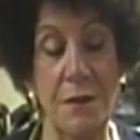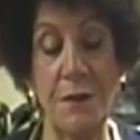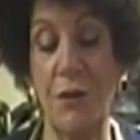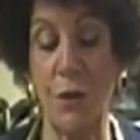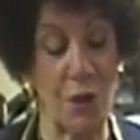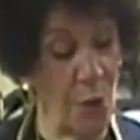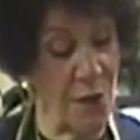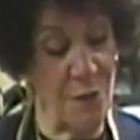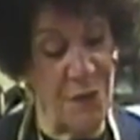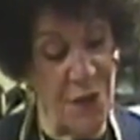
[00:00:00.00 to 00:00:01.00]
You can
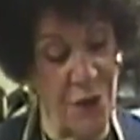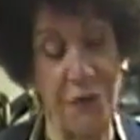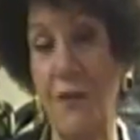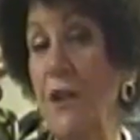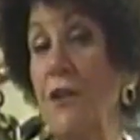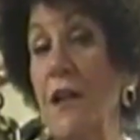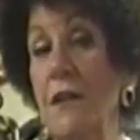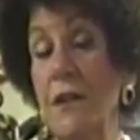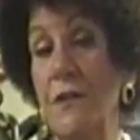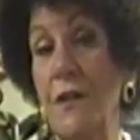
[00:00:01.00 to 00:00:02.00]
always dig your
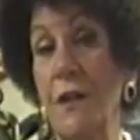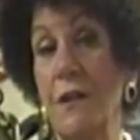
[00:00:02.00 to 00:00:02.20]
fingernail into the